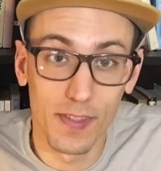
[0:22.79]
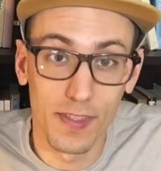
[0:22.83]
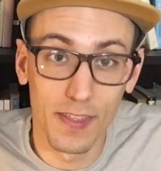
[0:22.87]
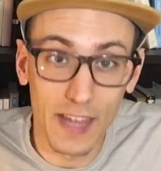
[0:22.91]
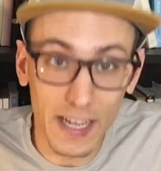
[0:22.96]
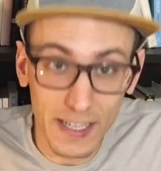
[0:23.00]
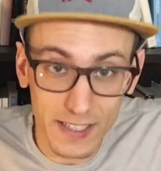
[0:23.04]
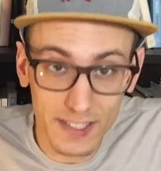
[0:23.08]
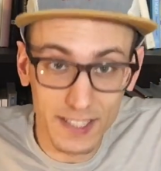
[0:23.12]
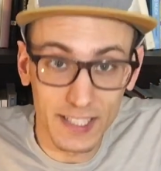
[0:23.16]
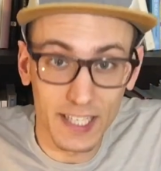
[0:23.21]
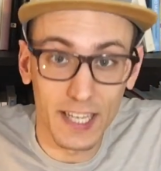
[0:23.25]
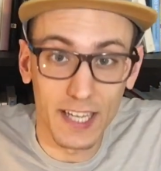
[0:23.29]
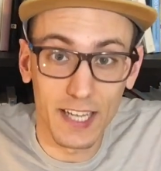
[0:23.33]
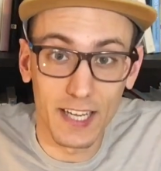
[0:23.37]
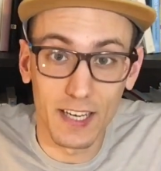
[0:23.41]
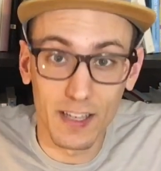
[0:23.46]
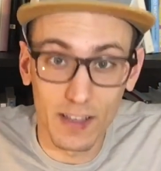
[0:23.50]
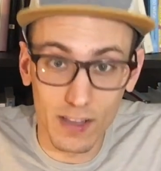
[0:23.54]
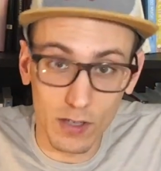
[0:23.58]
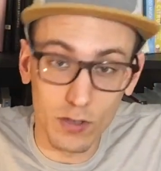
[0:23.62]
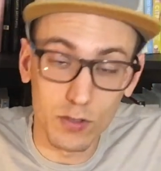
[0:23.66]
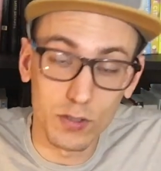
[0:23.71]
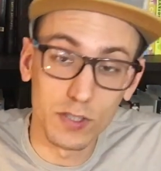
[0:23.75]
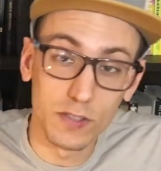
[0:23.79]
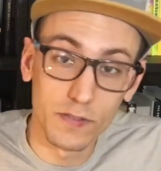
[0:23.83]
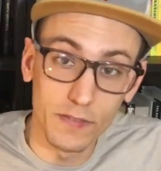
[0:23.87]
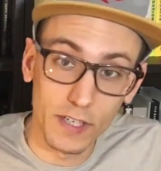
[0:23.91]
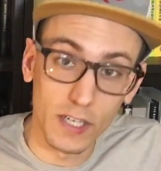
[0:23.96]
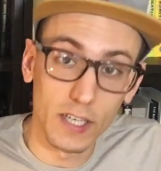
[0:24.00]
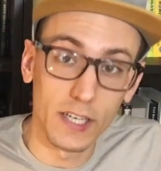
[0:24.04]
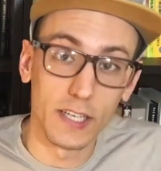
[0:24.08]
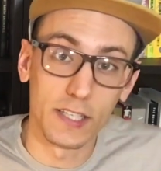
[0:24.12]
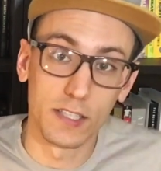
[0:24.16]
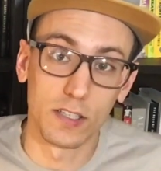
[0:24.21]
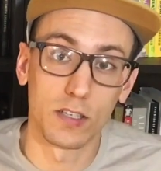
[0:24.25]
That said, those
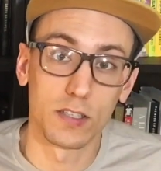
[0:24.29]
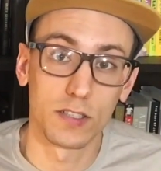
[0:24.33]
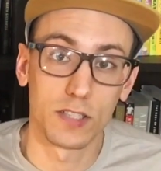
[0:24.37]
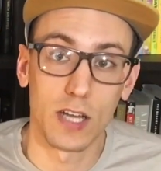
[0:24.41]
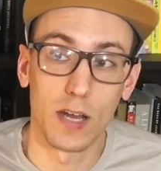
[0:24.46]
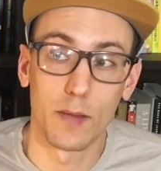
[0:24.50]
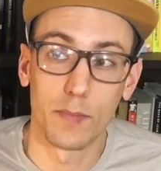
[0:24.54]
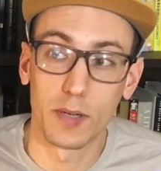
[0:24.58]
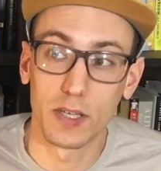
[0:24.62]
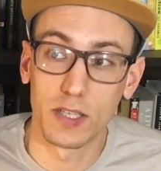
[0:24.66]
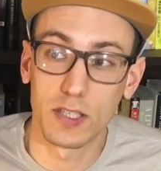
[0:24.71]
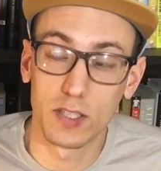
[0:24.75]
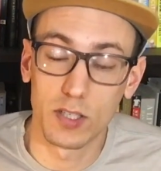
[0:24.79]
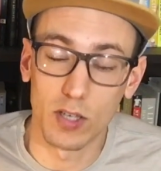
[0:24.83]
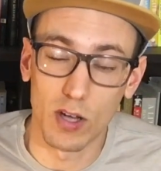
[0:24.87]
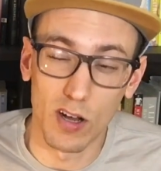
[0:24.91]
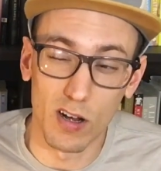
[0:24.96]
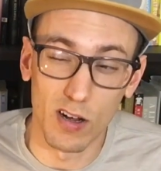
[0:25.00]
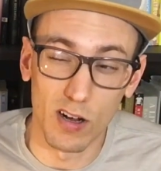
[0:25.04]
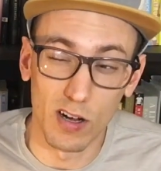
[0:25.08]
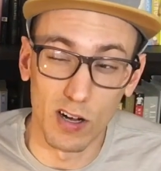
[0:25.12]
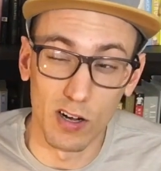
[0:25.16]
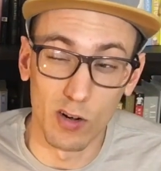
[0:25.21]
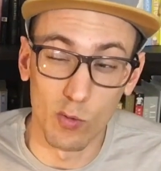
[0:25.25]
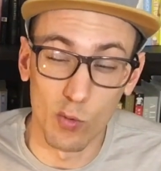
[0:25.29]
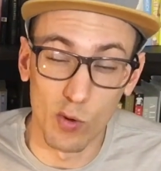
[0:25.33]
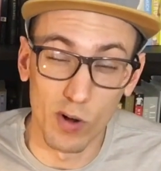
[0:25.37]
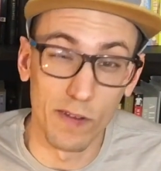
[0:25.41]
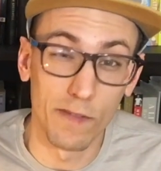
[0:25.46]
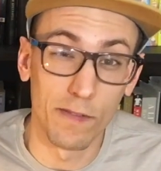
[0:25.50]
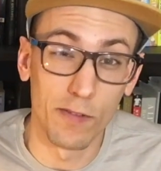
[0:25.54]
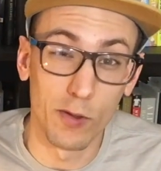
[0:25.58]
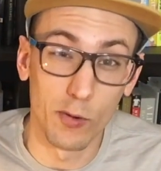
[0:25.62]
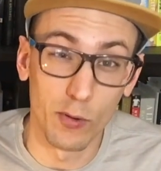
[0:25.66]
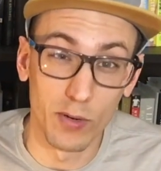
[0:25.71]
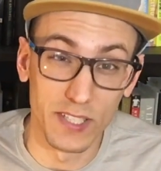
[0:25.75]
very adult topics are one
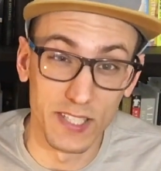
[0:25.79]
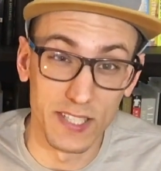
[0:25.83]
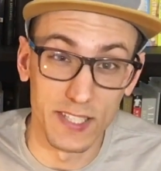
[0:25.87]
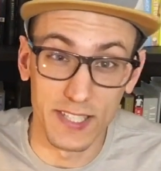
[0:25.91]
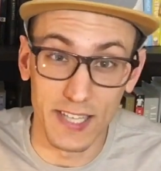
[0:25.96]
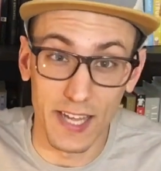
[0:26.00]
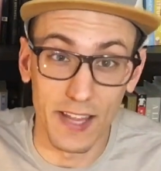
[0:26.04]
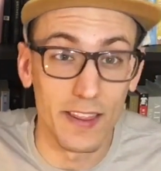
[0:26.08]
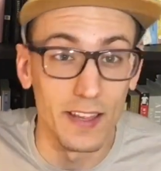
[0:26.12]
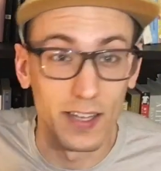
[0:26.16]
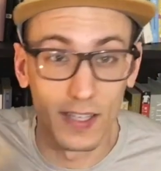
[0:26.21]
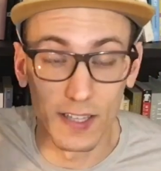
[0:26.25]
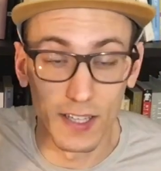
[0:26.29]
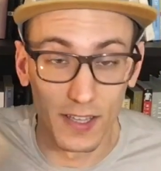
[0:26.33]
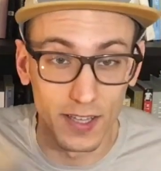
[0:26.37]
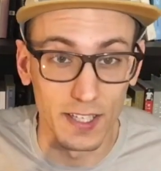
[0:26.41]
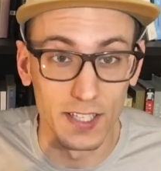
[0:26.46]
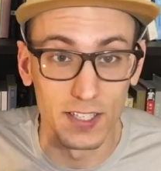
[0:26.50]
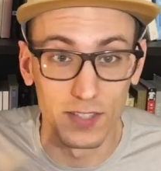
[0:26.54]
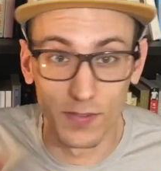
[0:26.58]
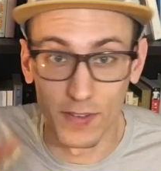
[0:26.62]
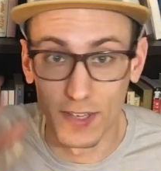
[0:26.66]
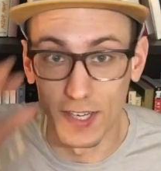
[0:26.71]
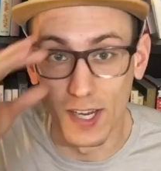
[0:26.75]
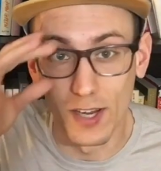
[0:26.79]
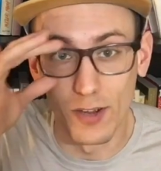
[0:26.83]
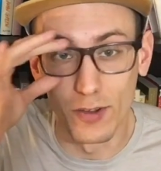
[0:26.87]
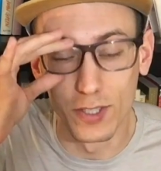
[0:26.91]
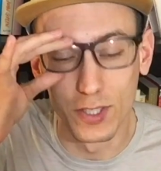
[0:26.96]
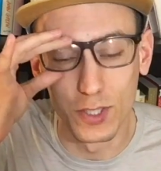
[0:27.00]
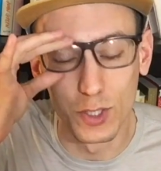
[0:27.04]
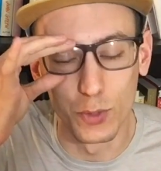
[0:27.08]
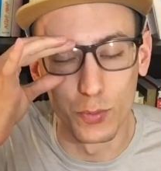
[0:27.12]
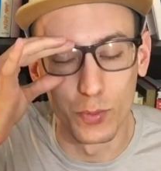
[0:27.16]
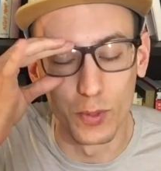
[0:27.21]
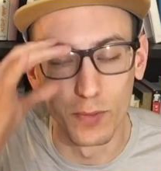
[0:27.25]
of the reasons I think that this video
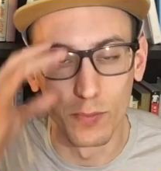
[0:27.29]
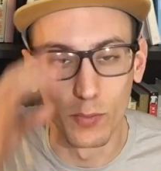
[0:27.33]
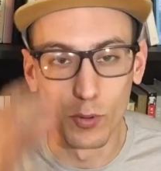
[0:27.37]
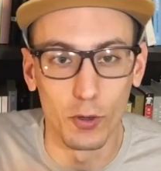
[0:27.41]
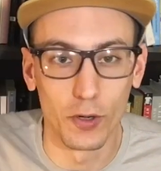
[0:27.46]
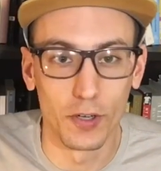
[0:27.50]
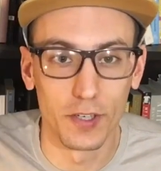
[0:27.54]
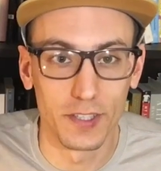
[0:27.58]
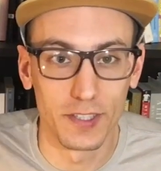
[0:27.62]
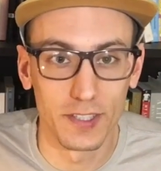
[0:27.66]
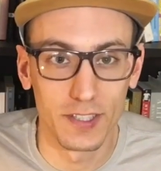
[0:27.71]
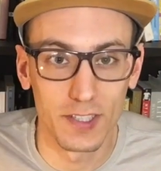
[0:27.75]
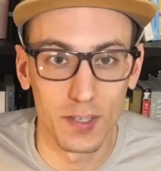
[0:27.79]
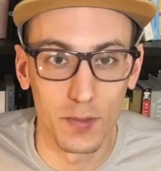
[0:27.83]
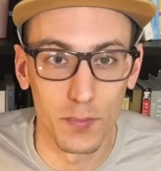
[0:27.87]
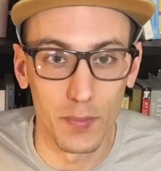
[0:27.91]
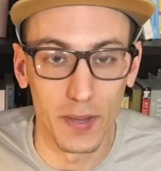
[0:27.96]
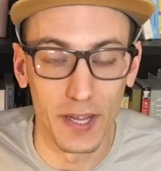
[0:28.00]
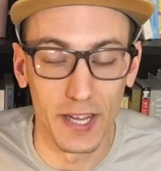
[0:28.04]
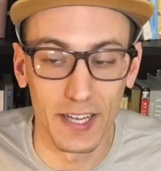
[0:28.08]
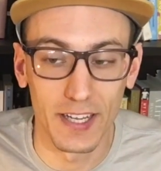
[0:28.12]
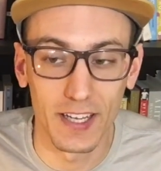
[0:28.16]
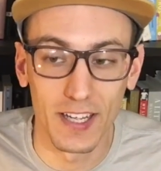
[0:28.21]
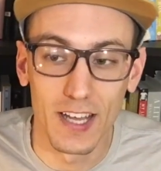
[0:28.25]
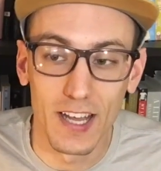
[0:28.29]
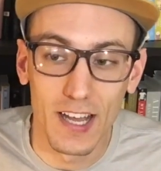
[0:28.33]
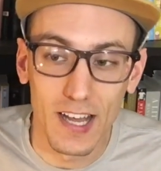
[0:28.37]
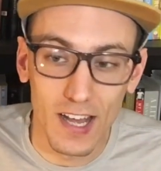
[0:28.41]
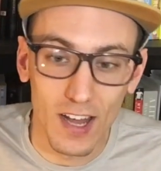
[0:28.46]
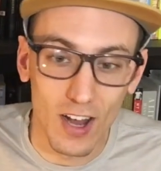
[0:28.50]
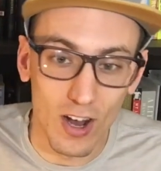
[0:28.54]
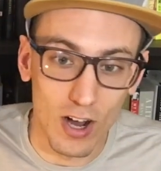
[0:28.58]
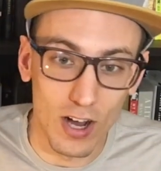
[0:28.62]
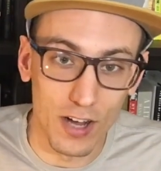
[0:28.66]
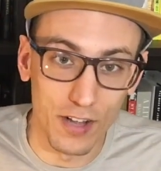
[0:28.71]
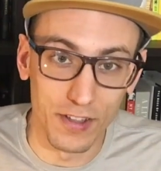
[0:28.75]
is super important to make
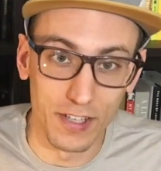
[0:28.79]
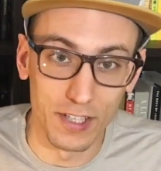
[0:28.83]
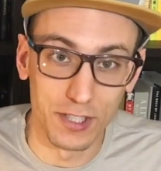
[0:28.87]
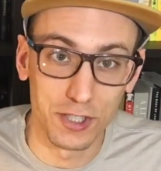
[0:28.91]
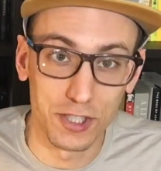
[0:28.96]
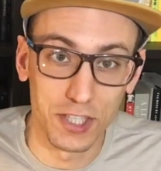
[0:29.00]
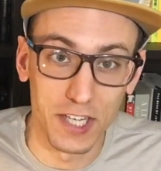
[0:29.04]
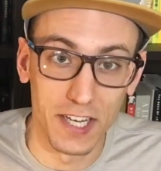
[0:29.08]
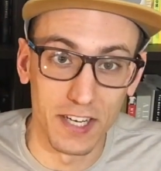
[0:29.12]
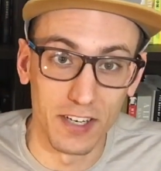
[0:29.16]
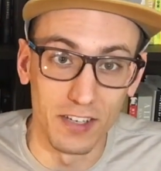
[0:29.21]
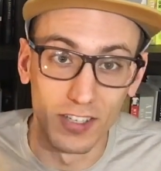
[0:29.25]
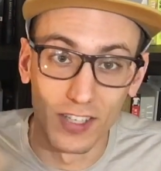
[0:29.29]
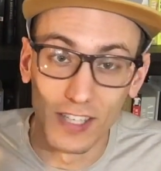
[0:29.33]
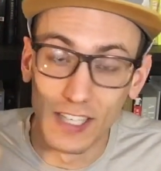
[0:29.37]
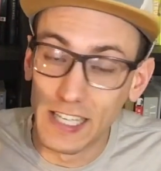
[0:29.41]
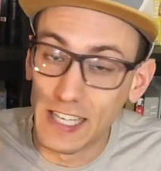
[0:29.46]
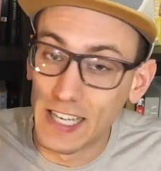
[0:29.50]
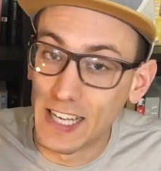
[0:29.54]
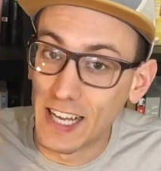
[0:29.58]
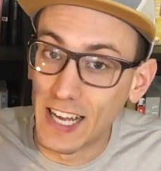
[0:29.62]
on this channel.